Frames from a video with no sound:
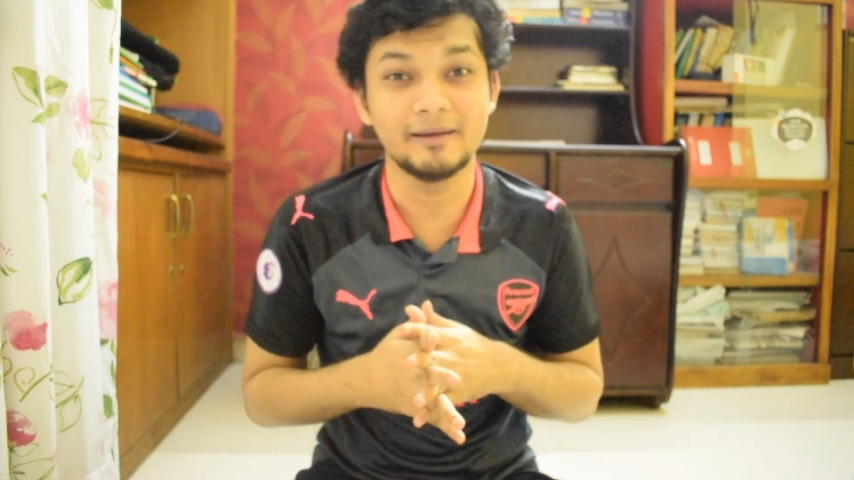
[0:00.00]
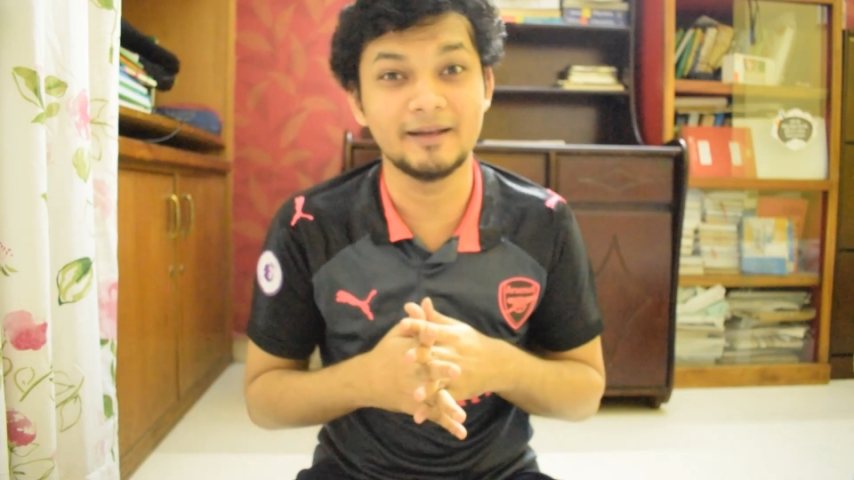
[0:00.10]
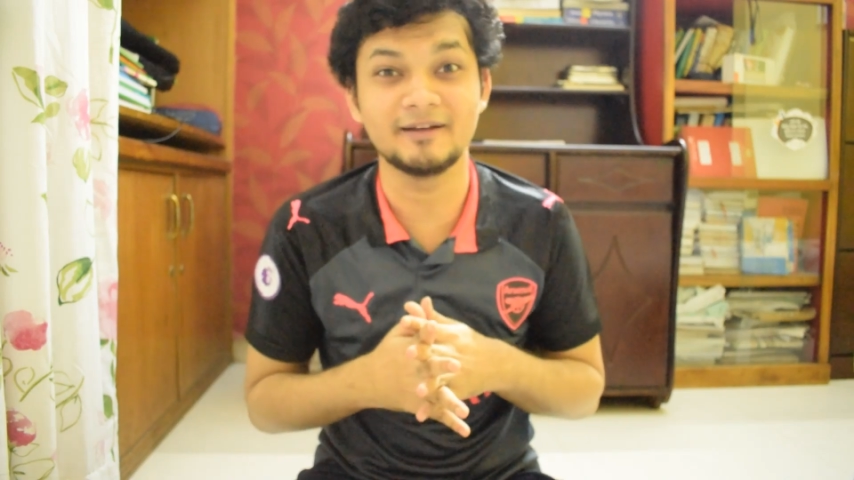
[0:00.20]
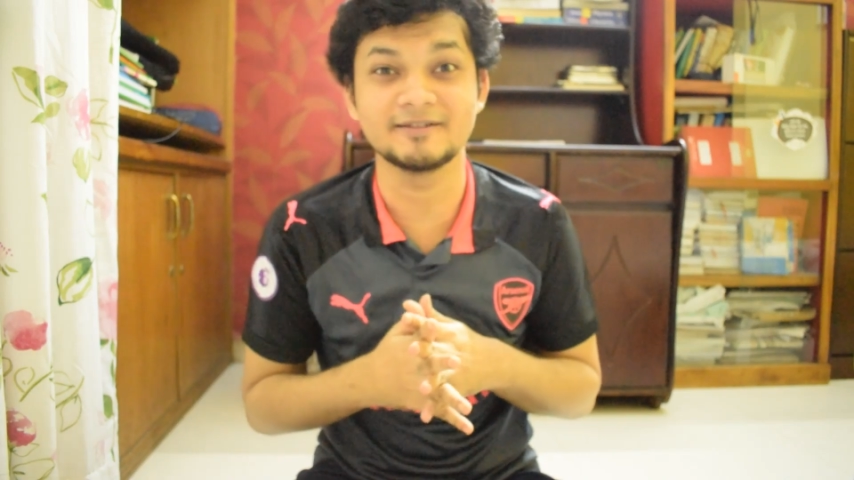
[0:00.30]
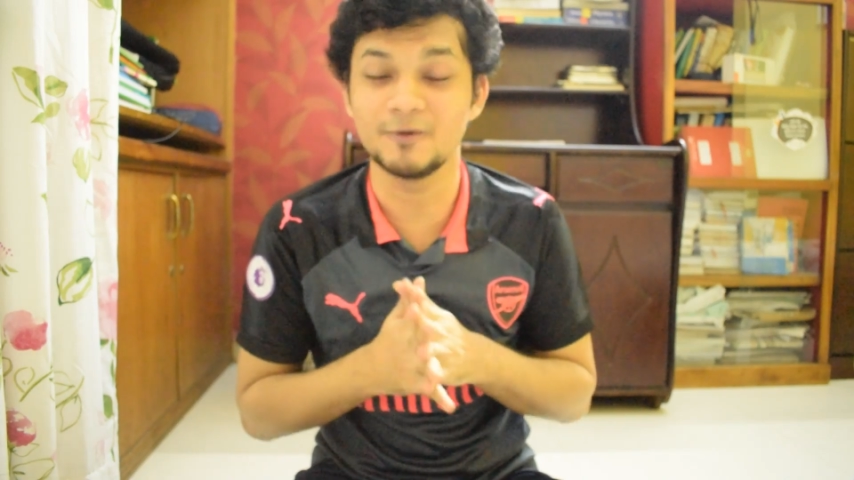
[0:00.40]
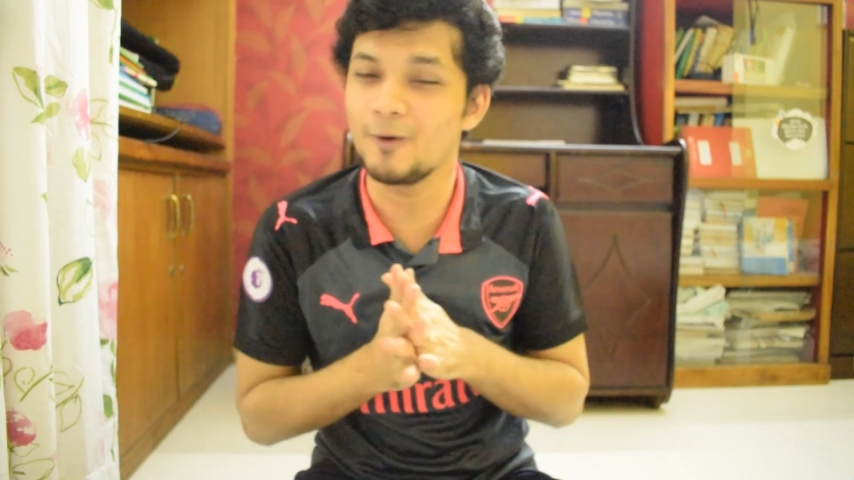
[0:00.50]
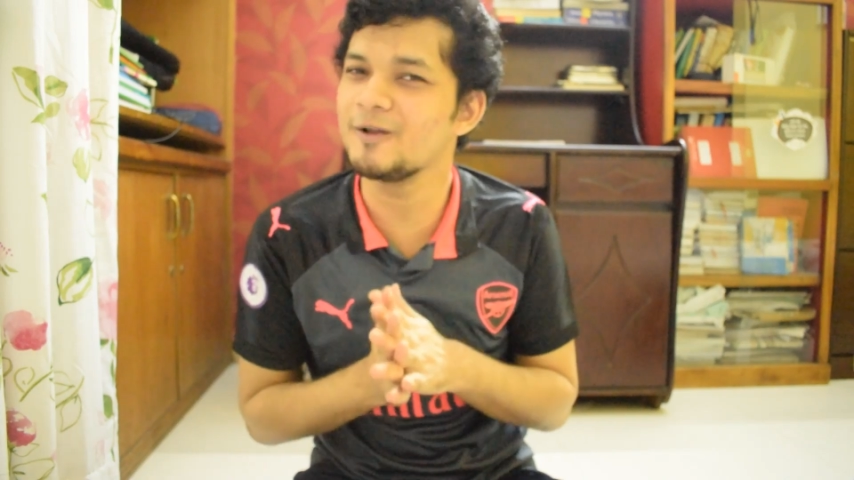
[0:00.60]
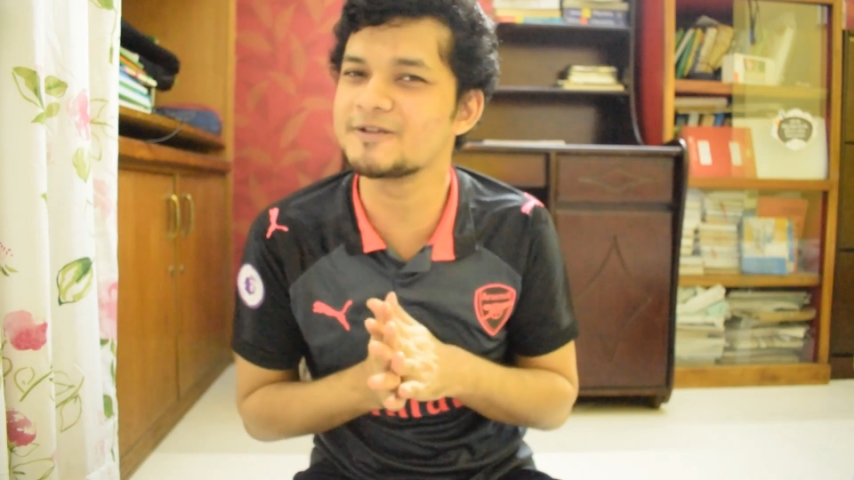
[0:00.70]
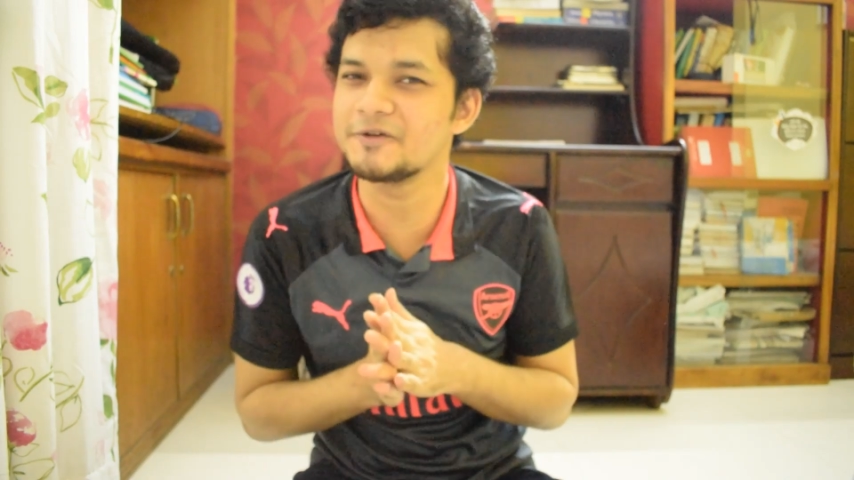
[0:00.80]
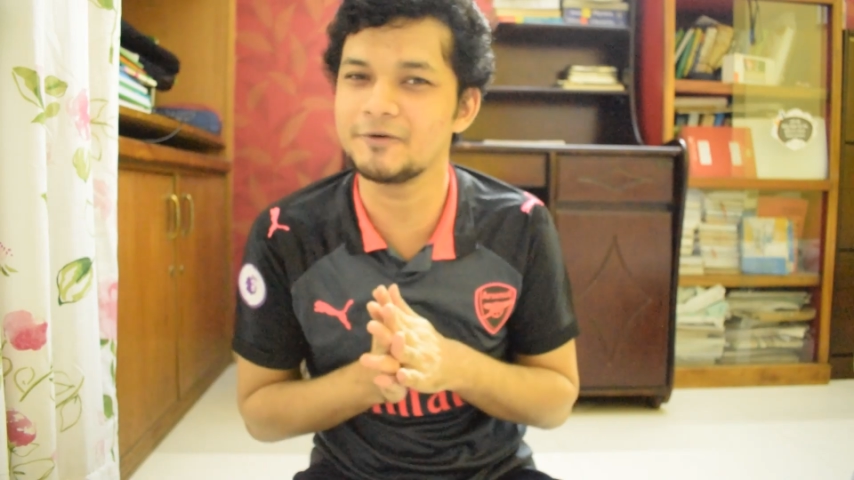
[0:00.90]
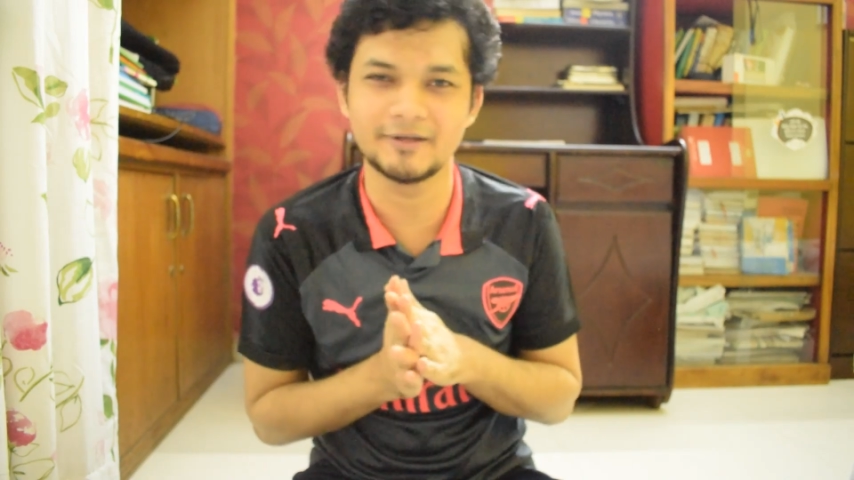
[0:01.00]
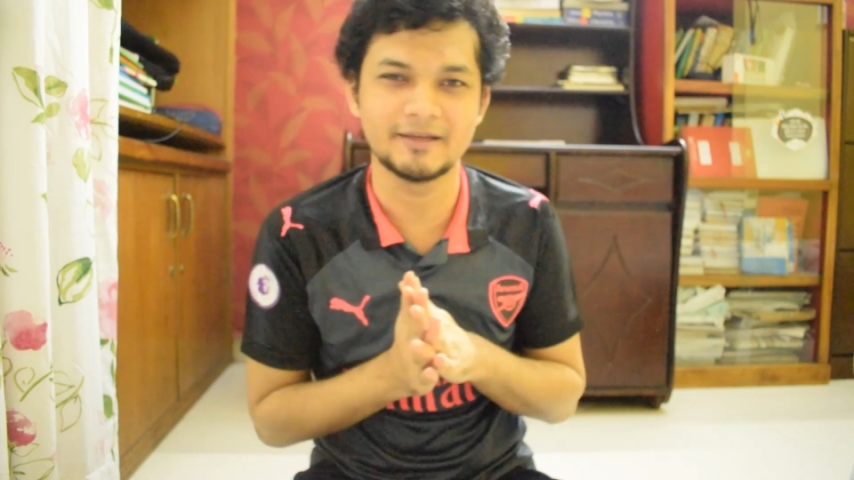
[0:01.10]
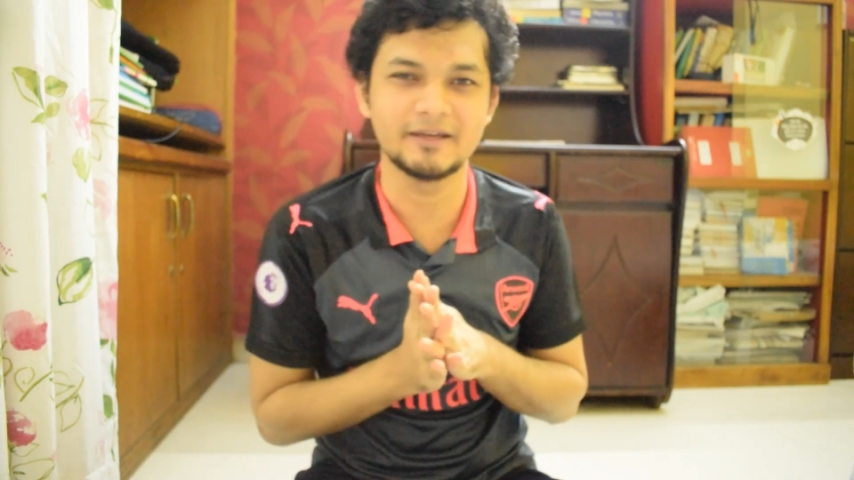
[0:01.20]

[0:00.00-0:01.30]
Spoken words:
and let us know also